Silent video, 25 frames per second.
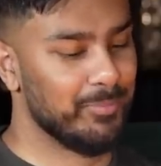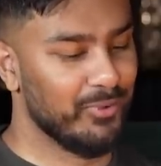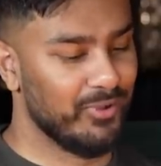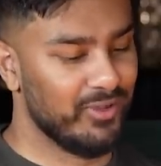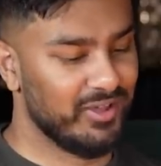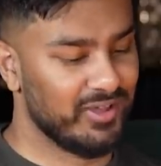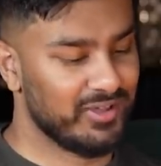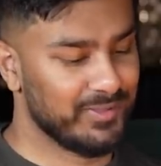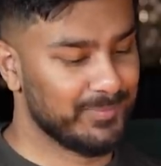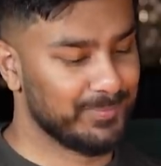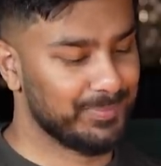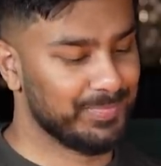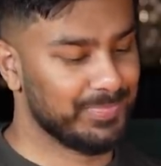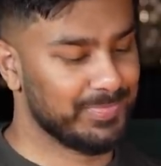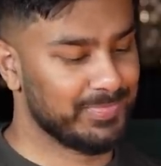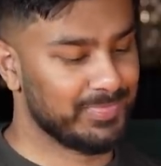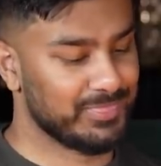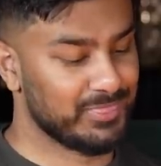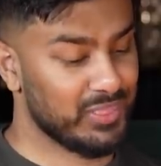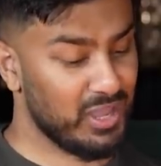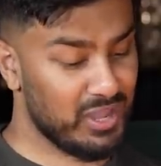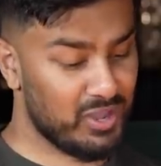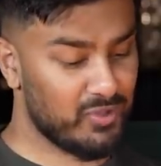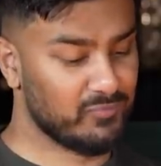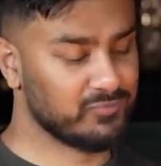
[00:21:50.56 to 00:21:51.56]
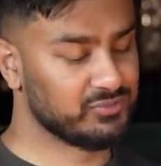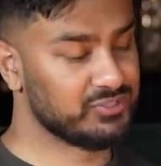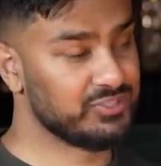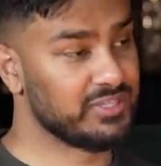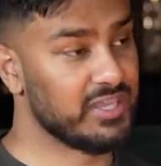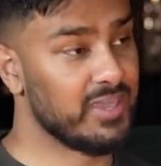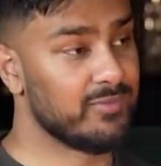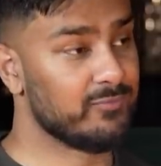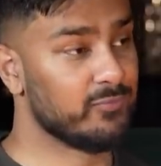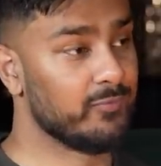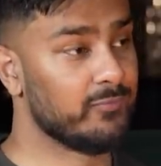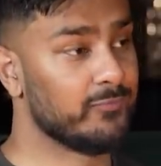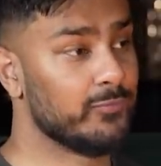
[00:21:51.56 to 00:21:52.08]
but that obviously
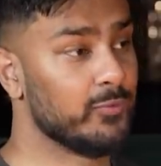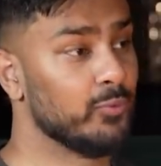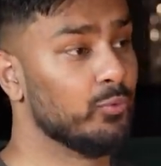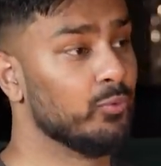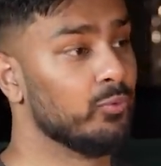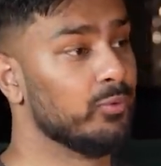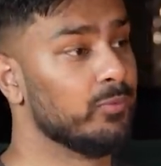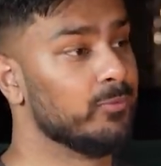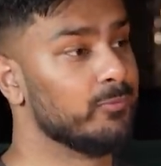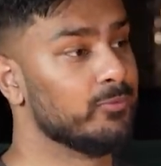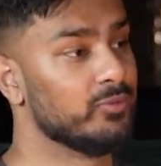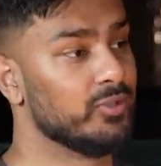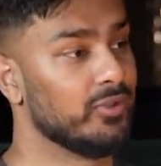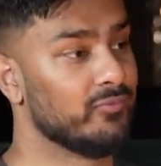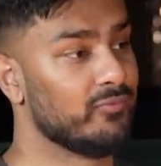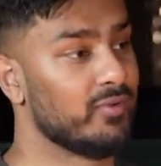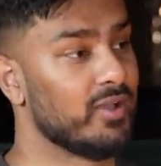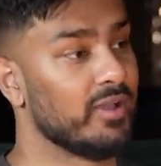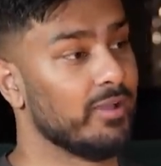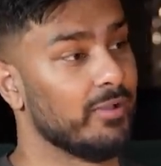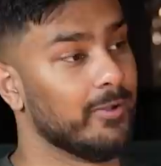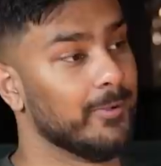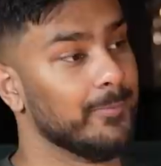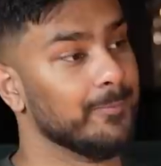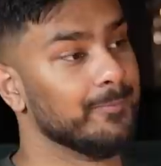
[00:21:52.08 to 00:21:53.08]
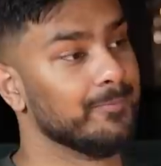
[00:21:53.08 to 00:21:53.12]
gave you fuel to your fire.